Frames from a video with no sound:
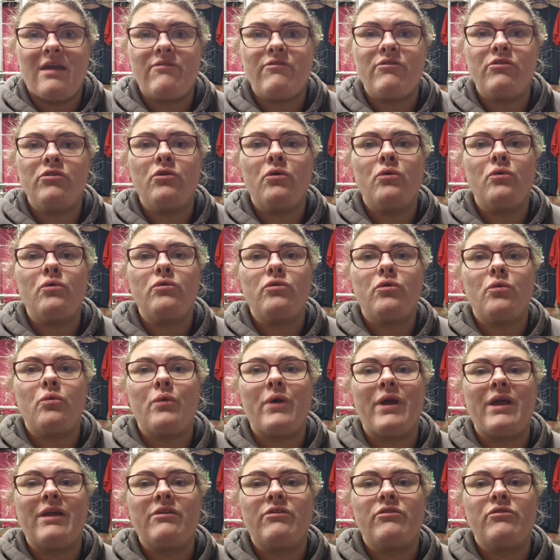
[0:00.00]
Even though the
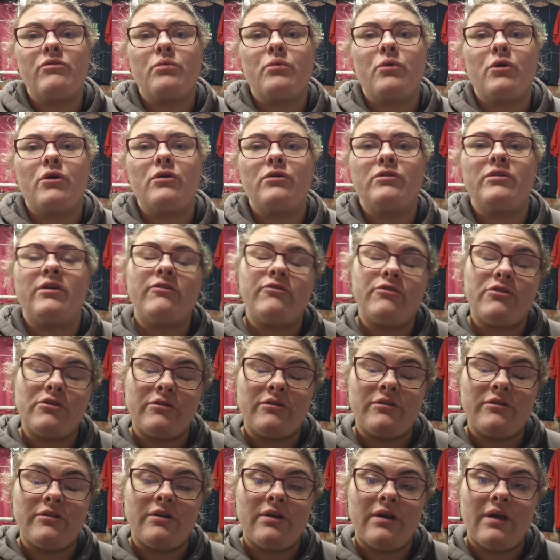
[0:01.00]
weights were
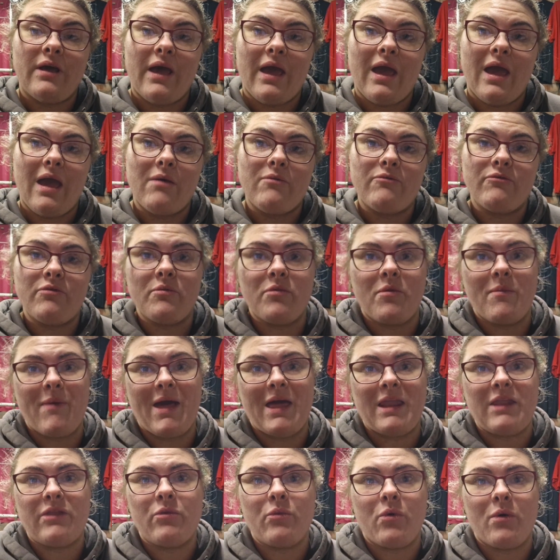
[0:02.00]
different from the
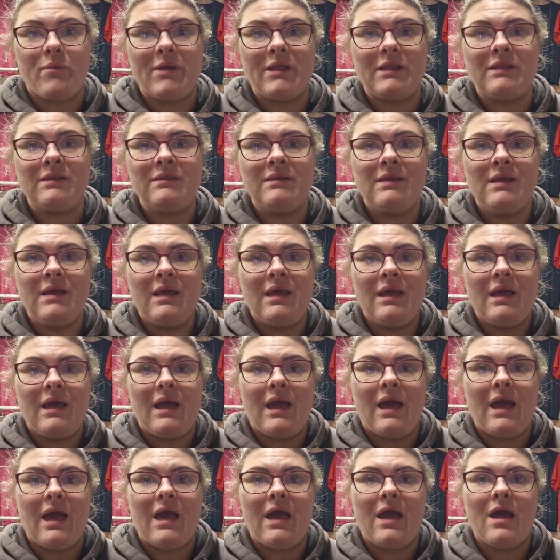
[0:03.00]
men and the women,
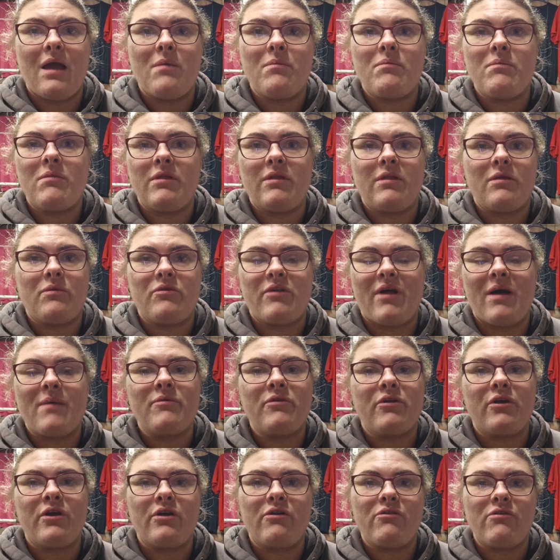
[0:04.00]
it was
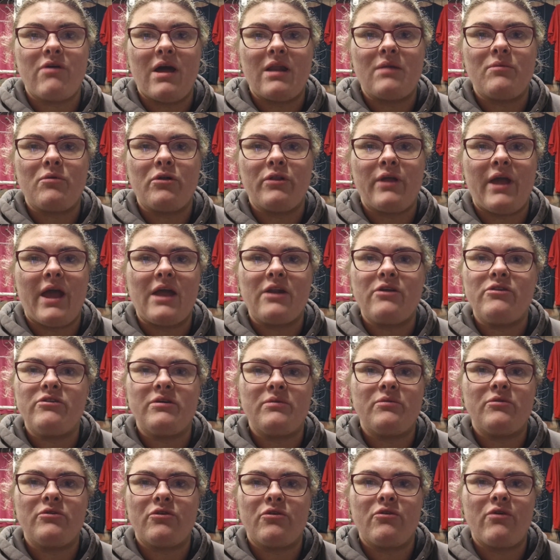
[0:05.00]
absolutely incredible. The
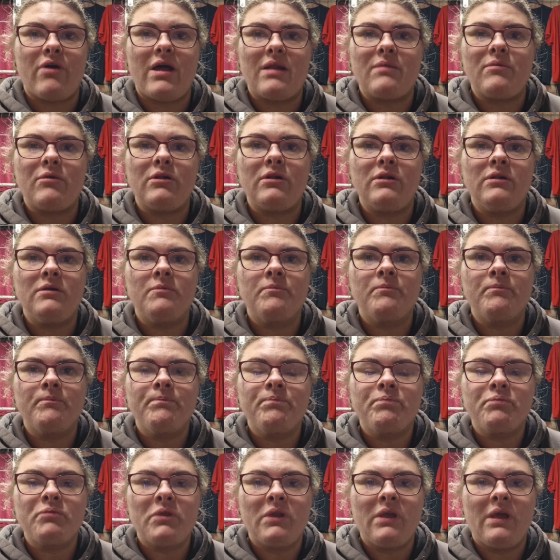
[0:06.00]
energy was incredible.
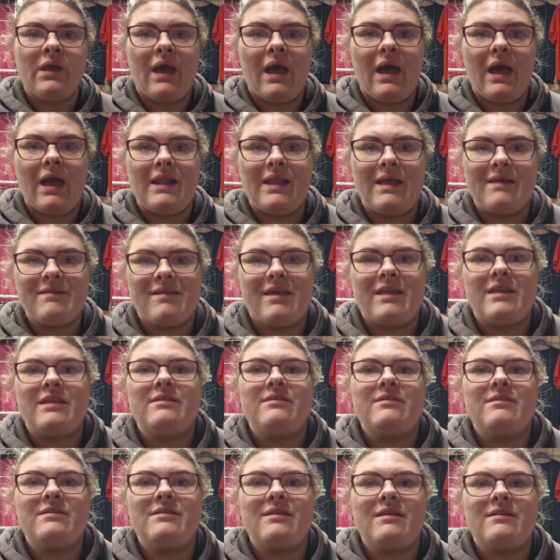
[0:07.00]
Let's get
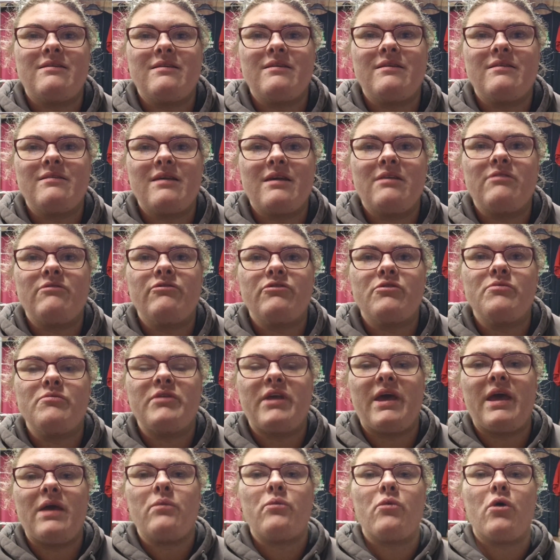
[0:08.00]
into the details then
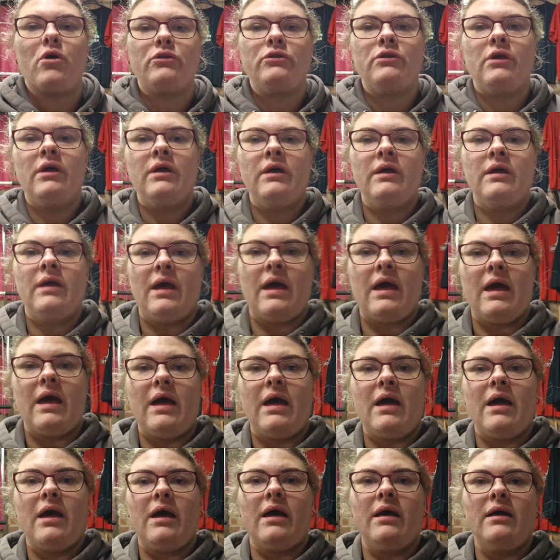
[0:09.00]
from day one
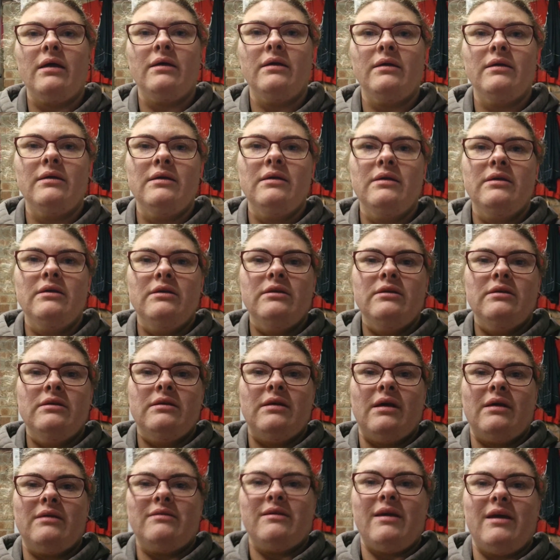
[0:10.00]
and
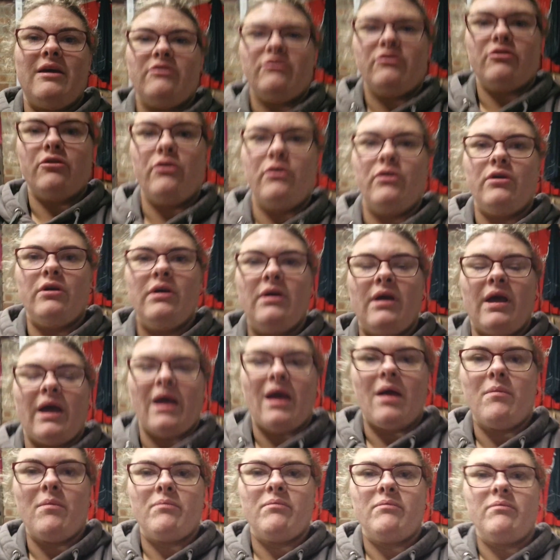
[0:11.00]
day two,
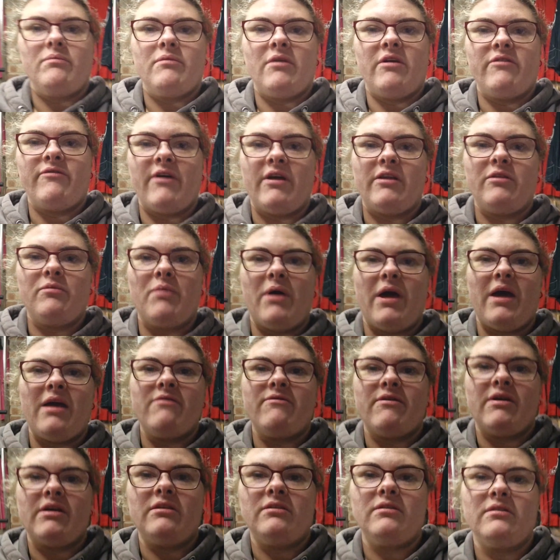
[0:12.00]
event by
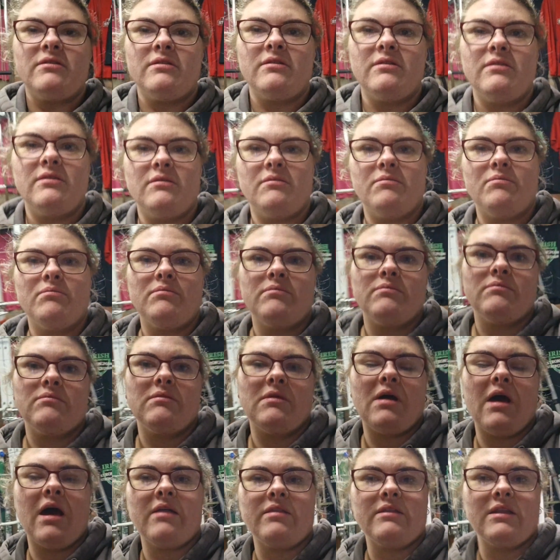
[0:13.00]
event,
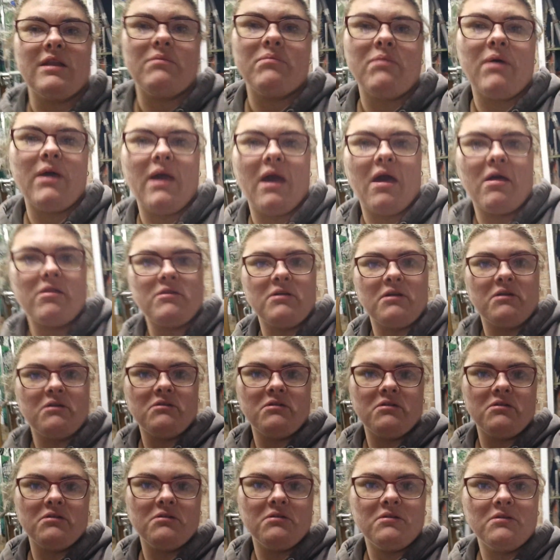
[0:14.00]
athlete by
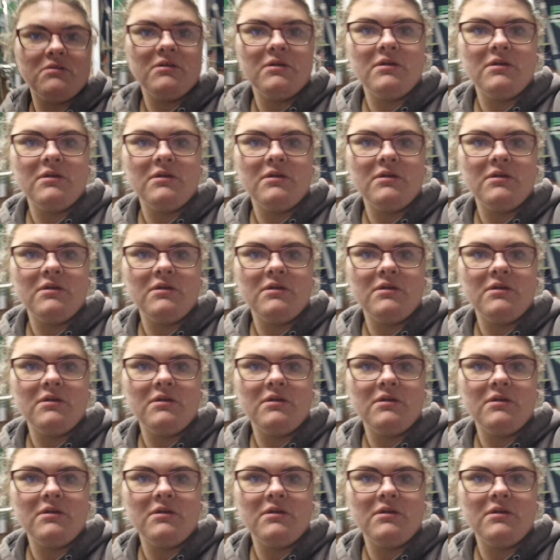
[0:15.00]
athlete.